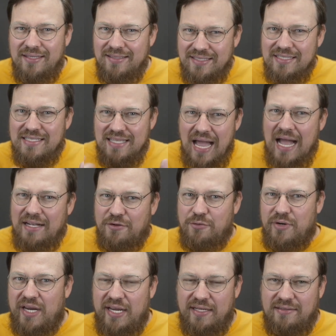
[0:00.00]
does not
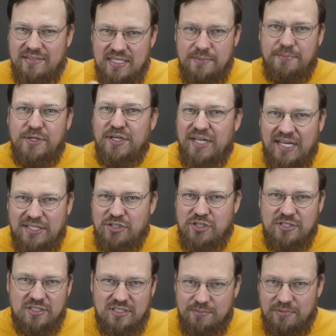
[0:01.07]
create deep connections,